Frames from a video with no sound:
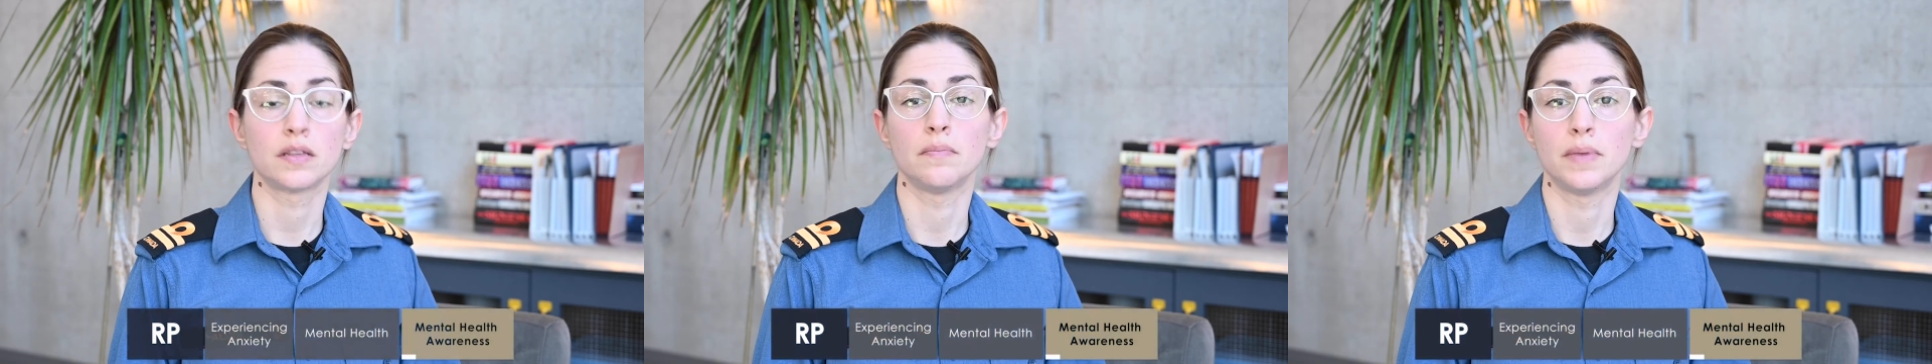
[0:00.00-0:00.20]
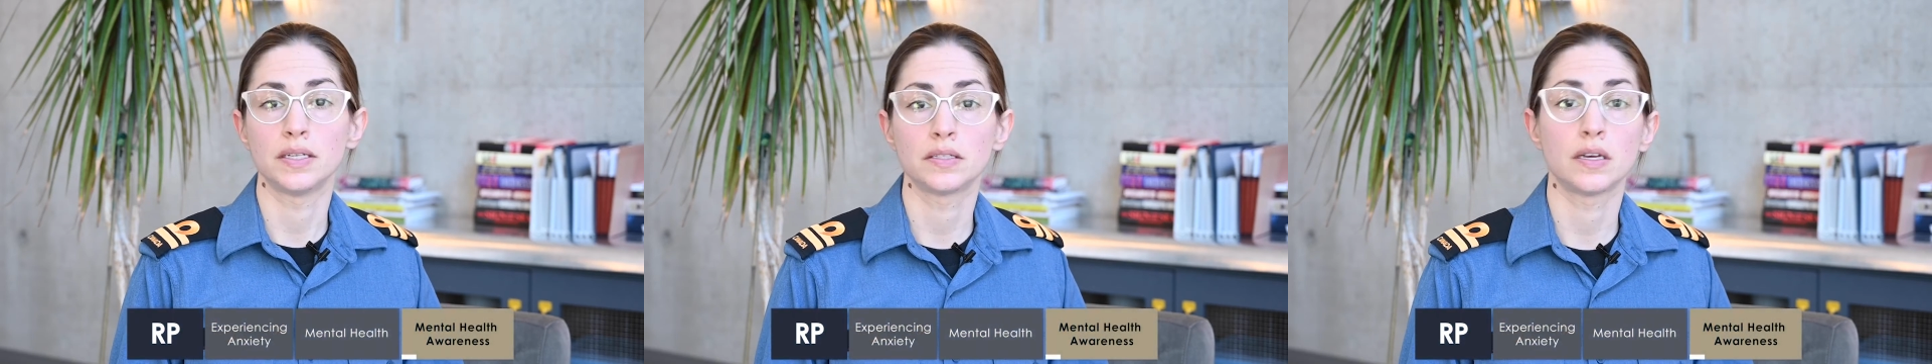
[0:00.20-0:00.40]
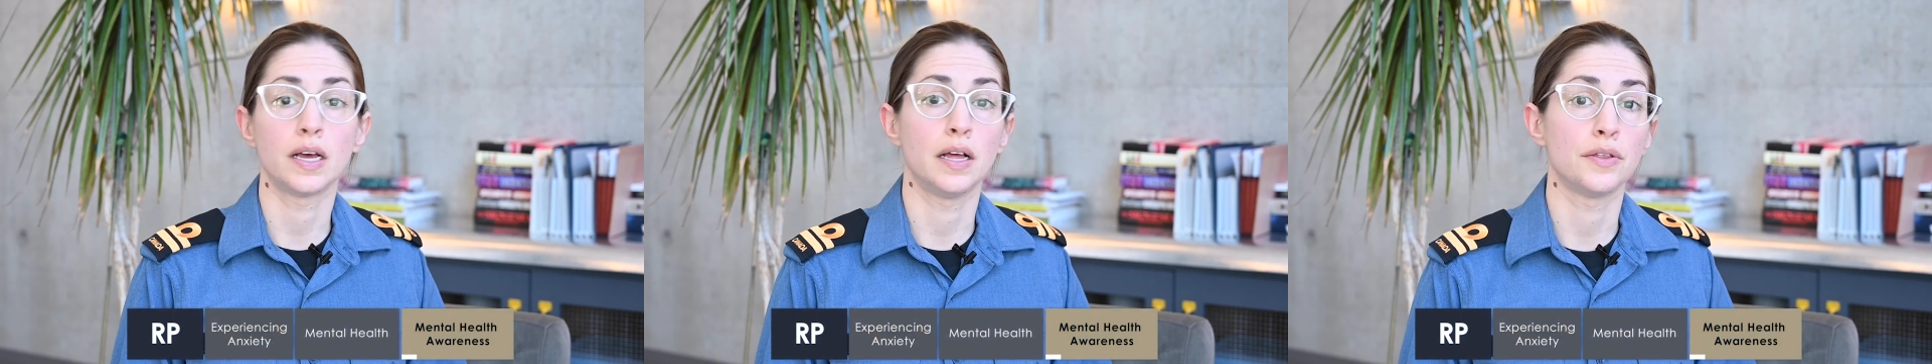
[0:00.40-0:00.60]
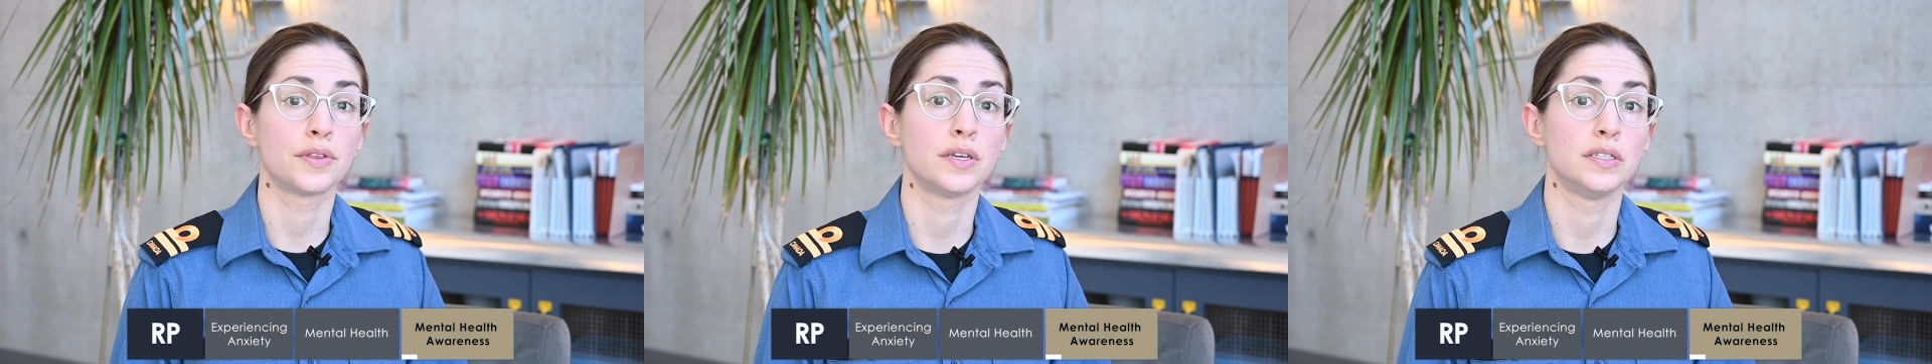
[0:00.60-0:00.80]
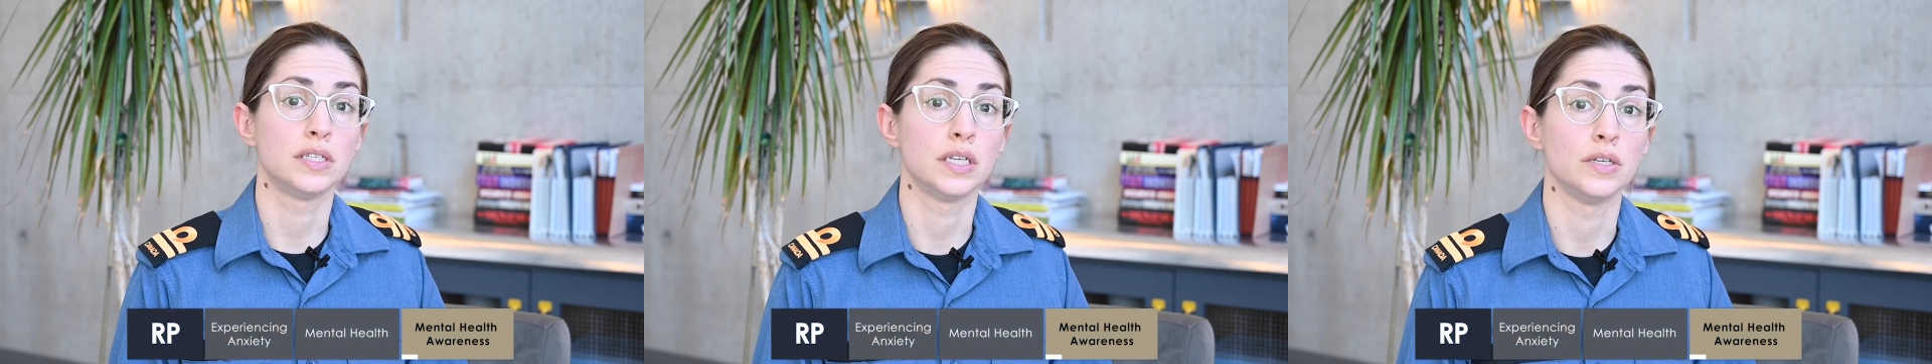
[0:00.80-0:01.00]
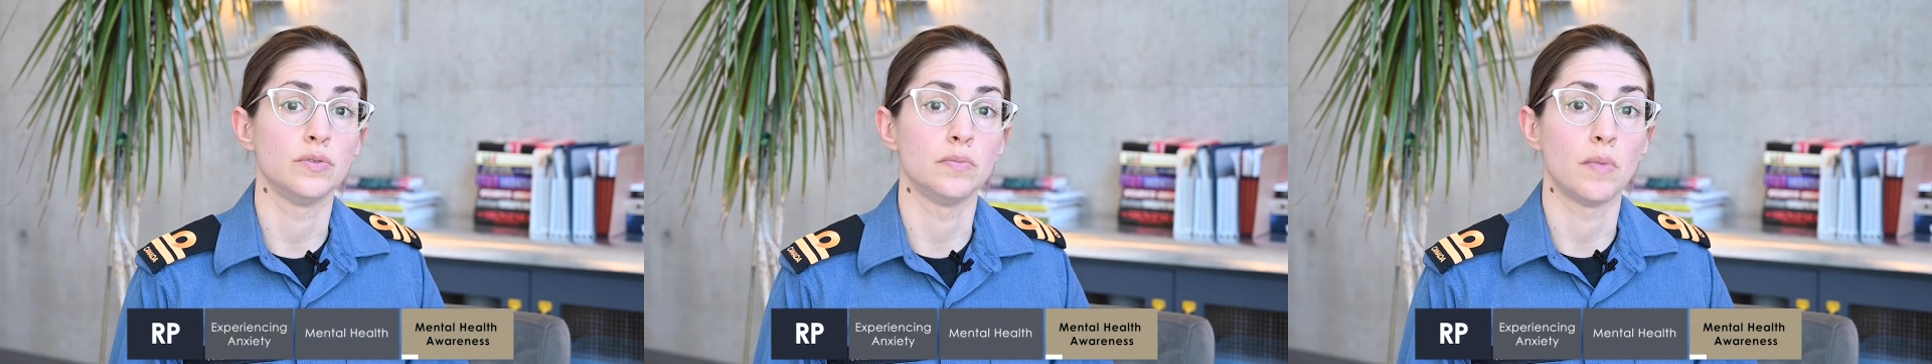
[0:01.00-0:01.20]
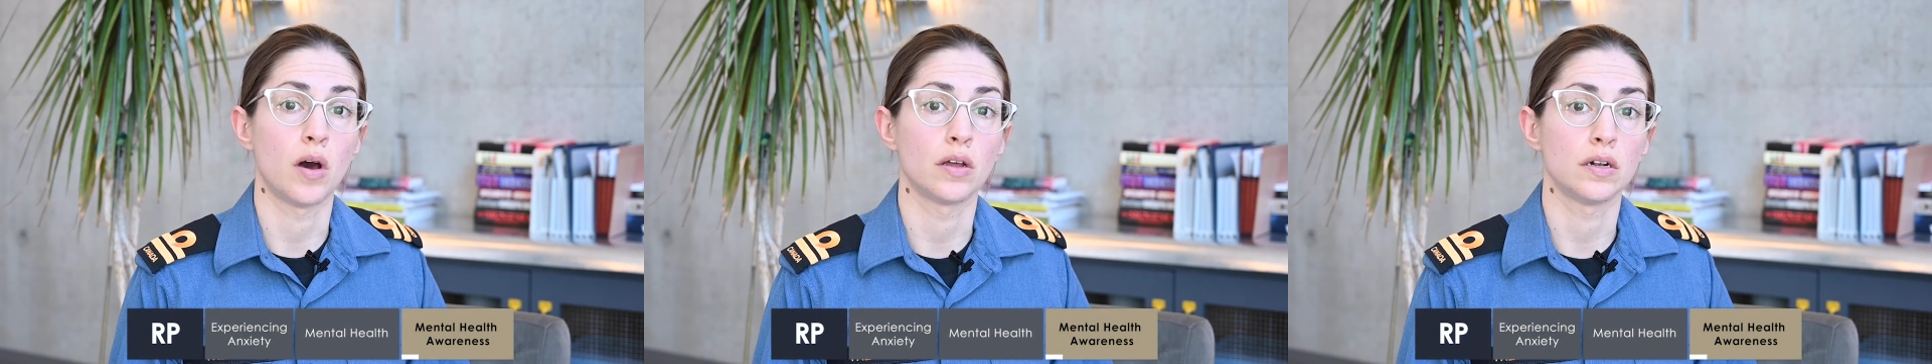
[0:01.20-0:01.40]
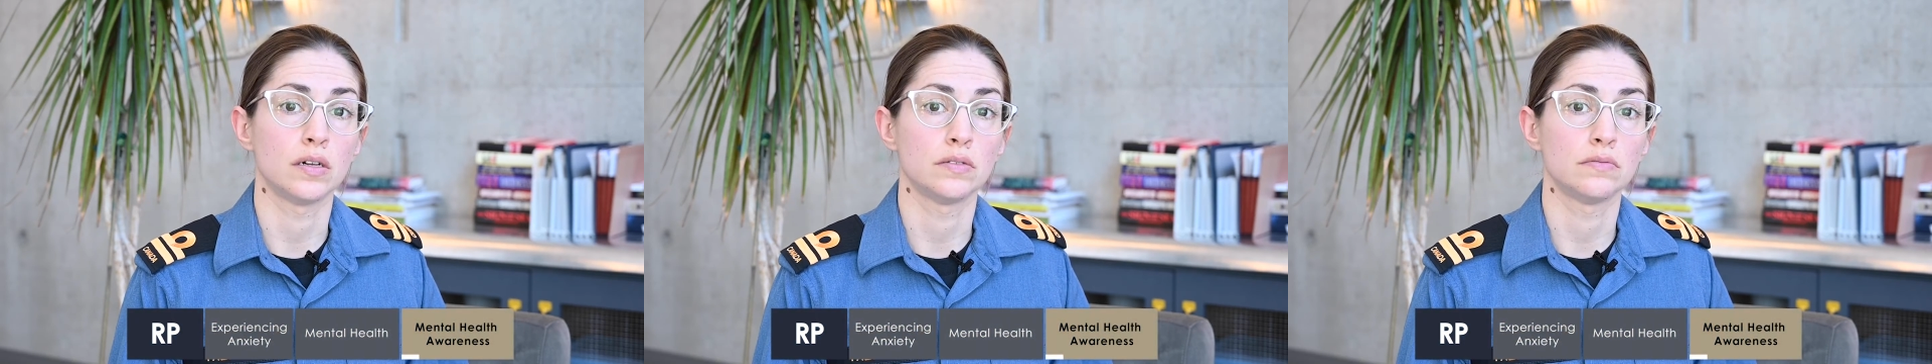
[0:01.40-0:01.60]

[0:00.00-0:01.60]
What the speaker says: the mental health continuum model.